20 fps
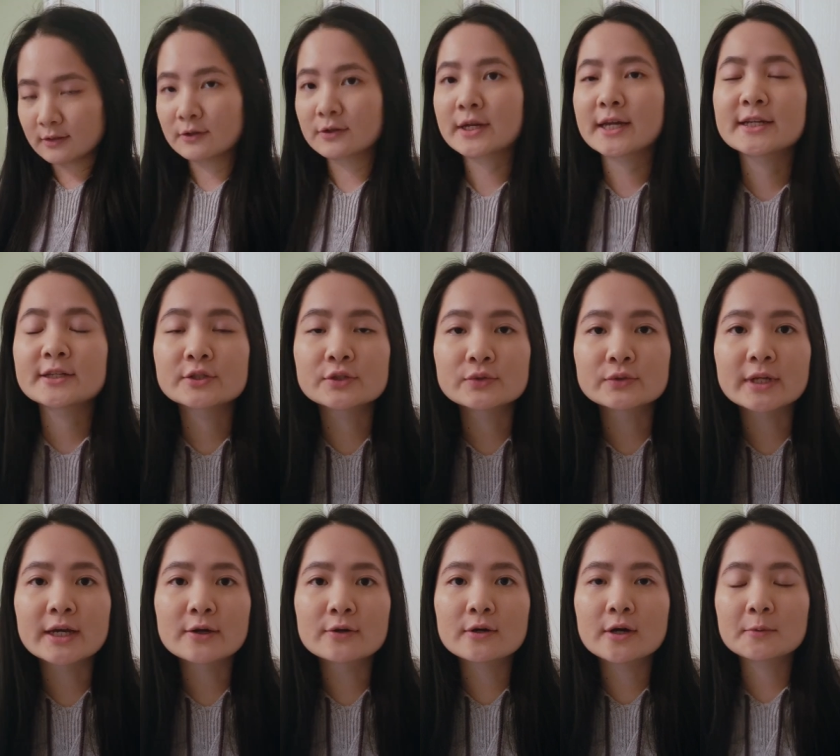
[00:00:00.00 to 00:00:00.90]
Okay, so
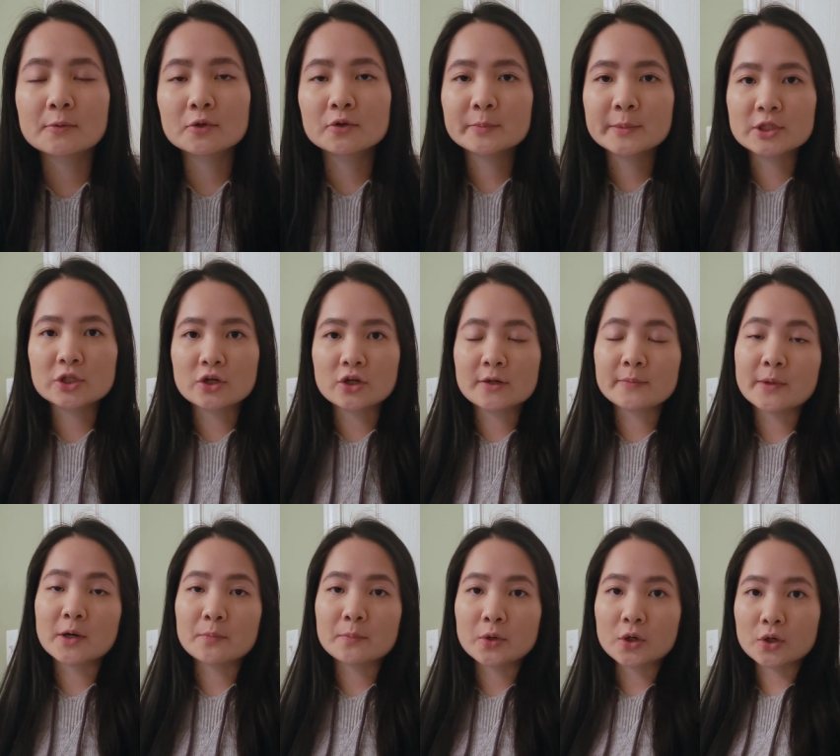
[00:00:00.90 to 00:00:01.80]
now I'm going to be talking
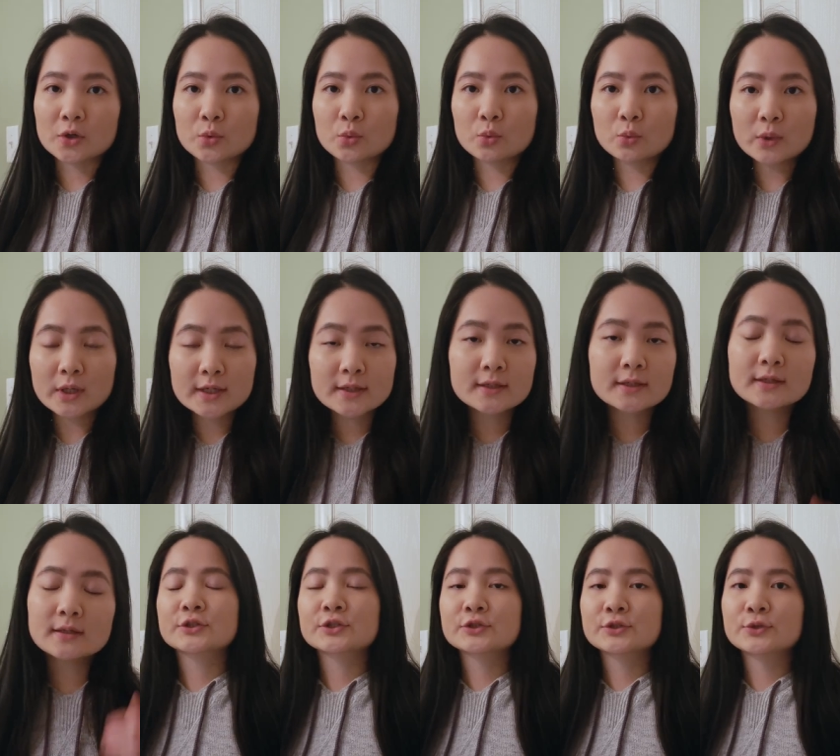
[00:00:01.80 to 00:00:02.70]
about part
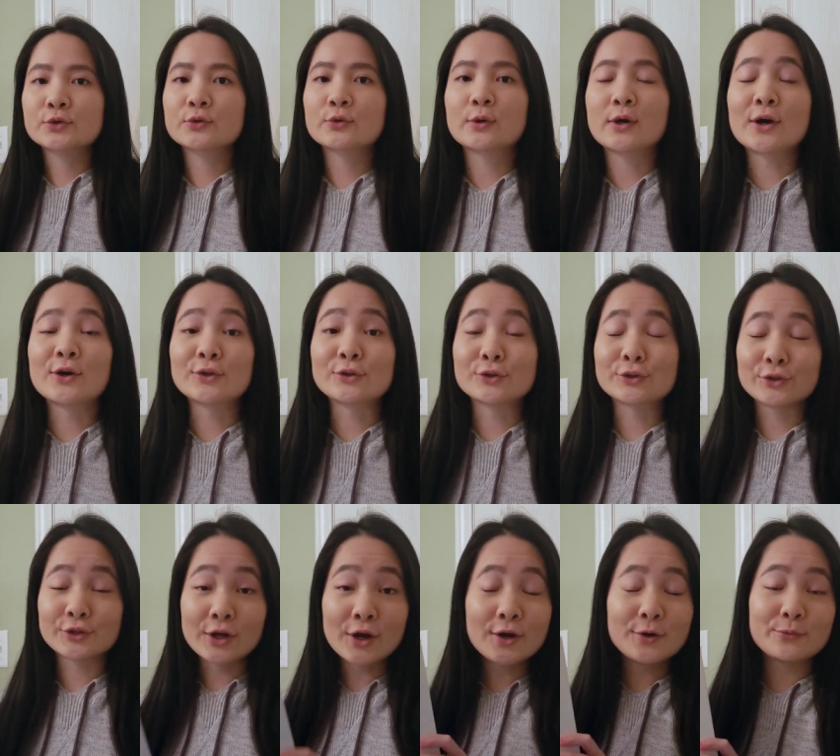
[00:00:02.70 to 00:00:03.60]
one. So a
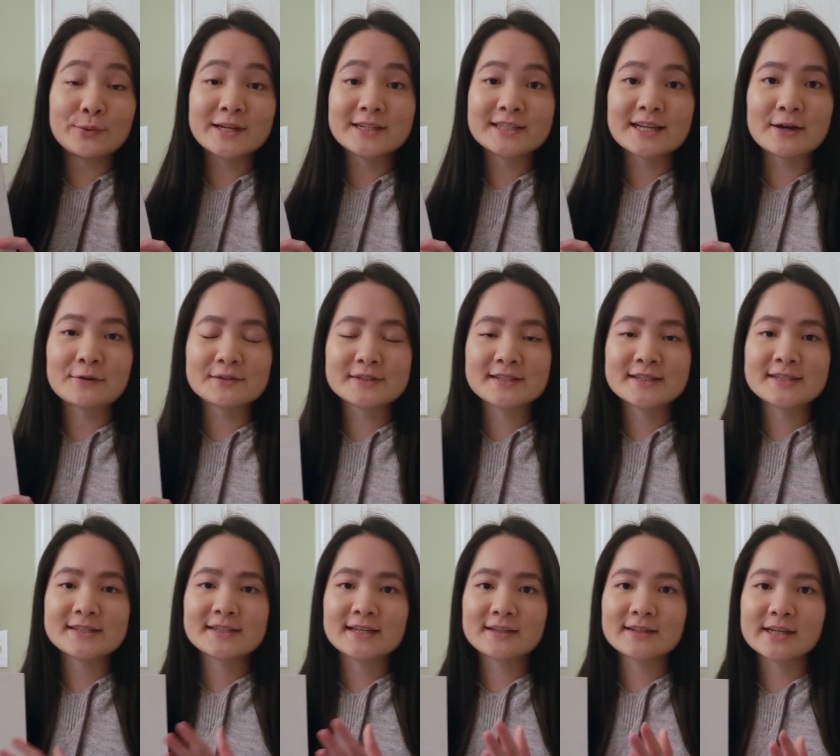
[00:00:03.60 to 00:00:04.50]
lot went down
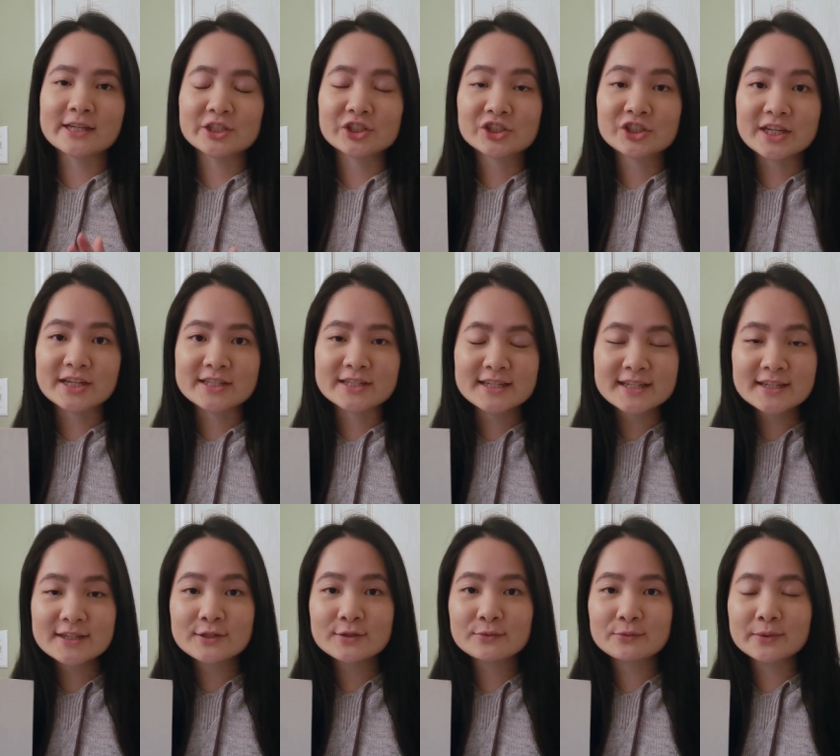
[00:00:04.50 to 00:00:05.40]
since I last checked
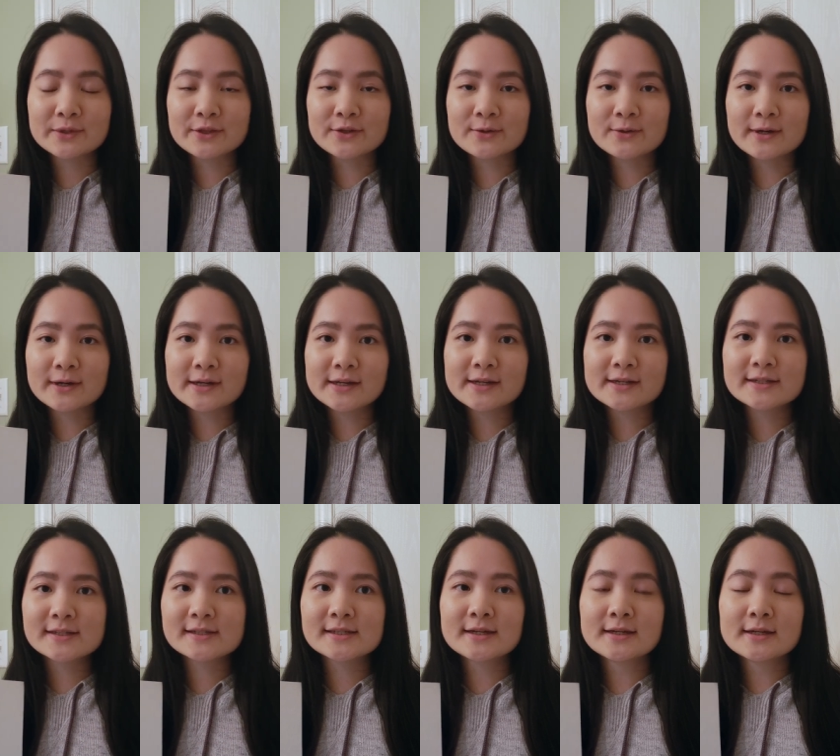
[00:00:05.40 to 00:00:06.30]
in with you
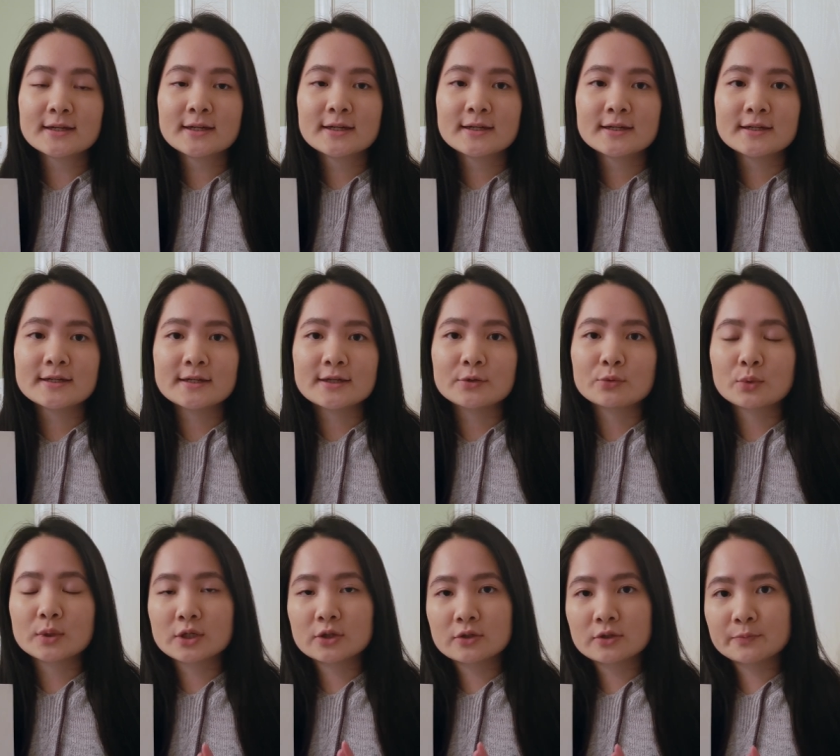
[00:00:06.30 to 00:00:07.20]
guys and
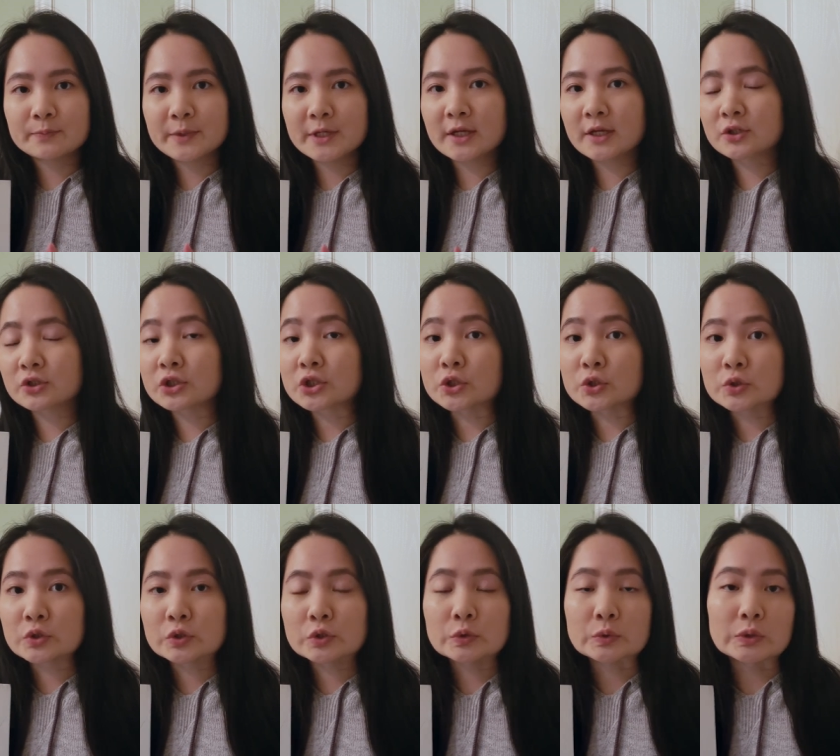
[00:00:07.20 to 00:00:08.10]
we are being
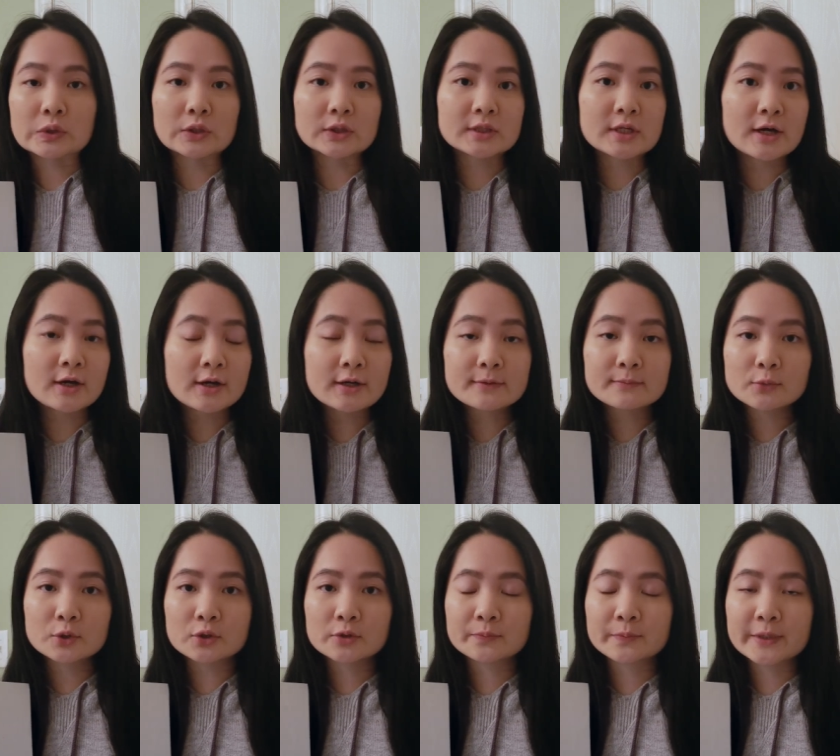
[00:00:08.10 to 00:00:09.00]
introduced to a ton
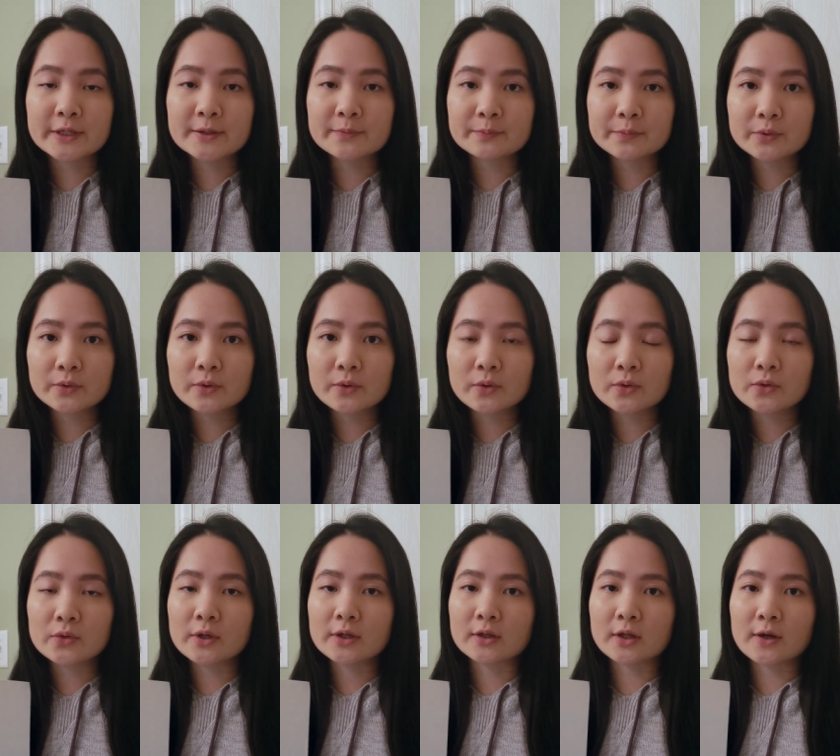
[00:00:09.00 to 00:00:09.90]
more
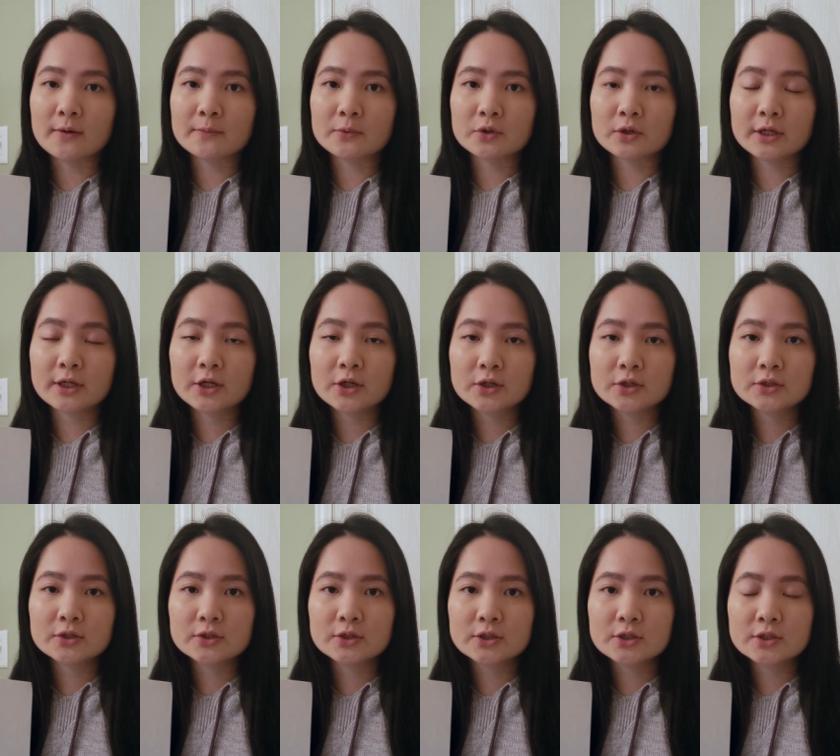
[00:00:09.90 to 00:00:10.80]
people, a lot more
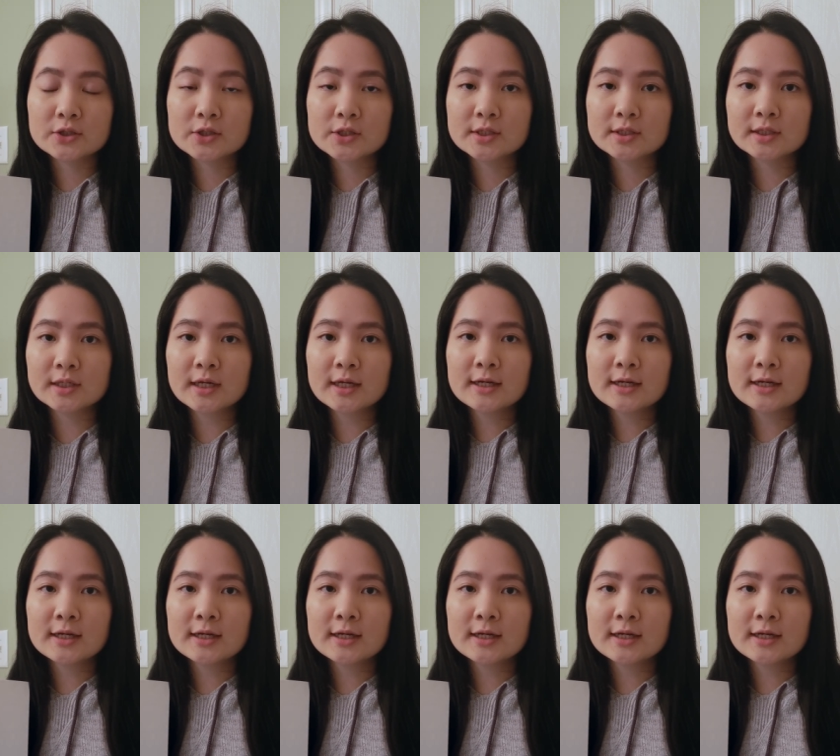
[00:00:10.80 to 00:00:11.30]
characters,